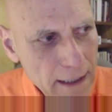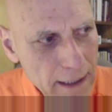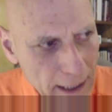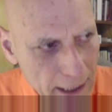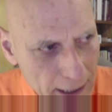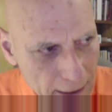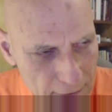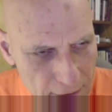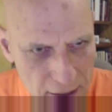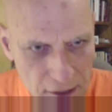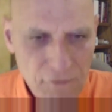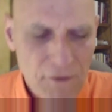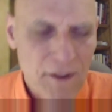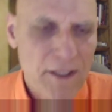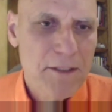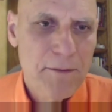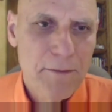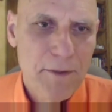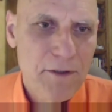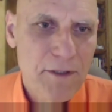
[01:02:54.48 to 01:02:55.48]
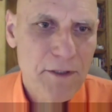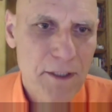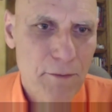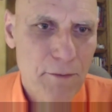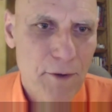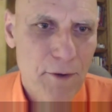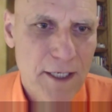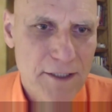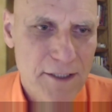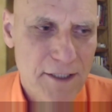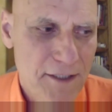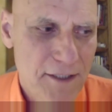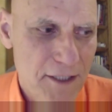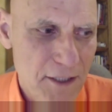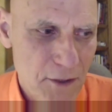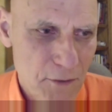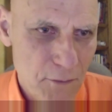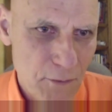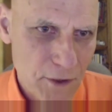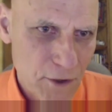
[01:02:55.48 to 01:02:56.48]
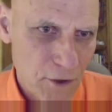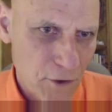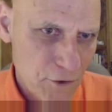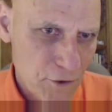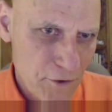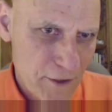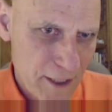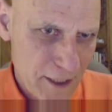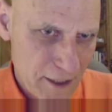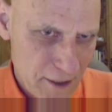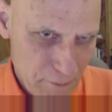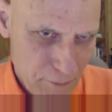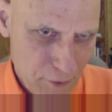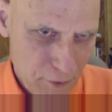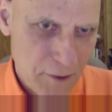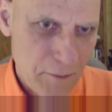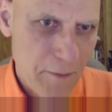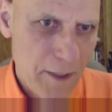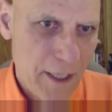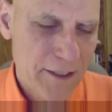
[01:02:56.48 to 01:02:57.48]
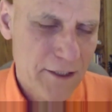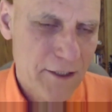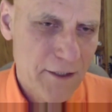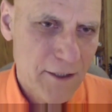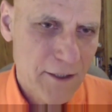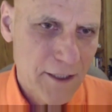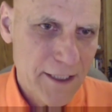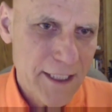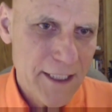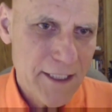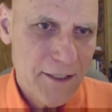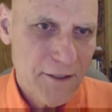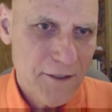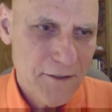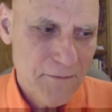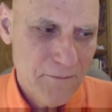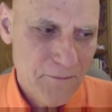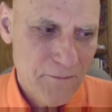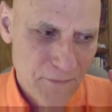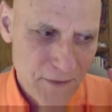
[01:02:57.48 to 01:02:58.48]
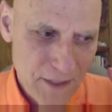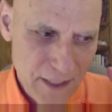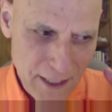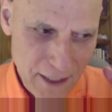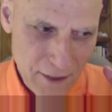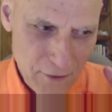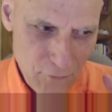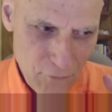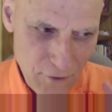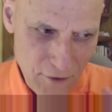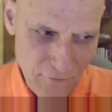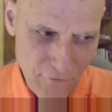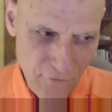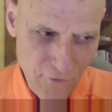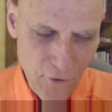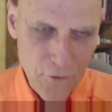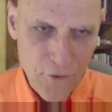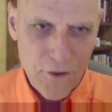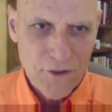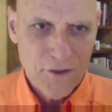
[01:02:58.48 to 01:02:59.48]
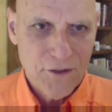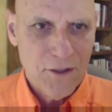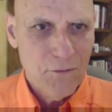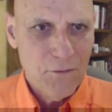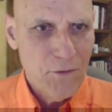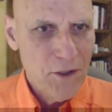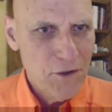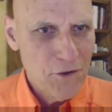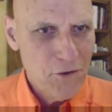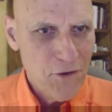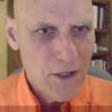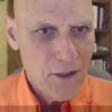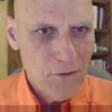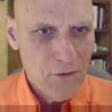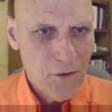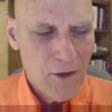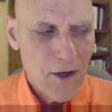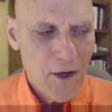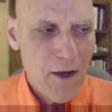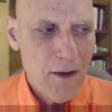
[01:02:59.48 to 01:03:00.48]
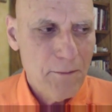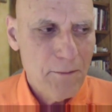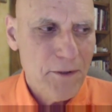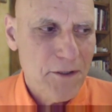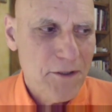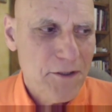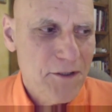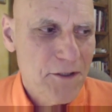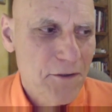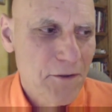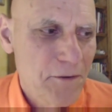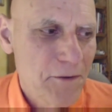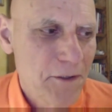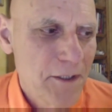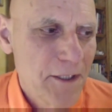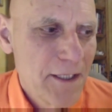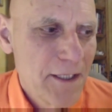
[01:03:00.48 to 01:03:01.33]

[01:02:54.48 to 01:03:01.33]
And these flexibility processes, when you learn how to put the mind on a leash and refocus on what you're trying to accomplish. So